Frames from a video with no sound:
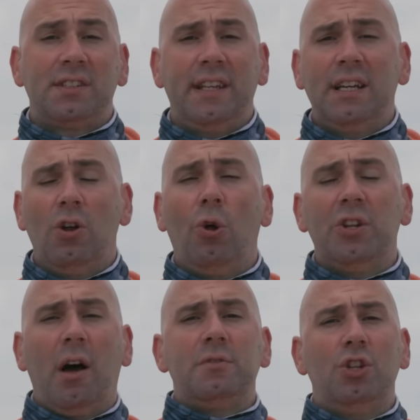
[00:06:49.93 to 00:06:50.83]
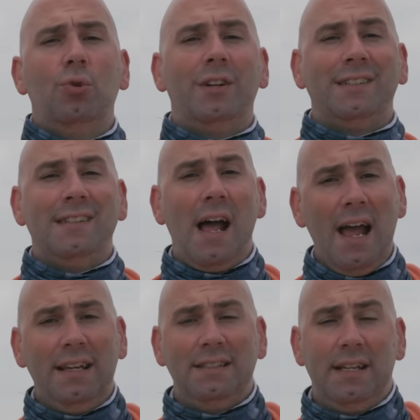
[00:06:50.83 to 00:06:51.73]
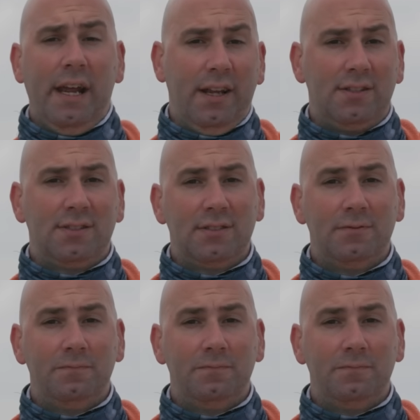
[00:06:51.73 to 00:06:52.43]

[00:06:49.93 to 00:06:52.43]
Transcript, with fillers: that they can hold up to 9 tanks.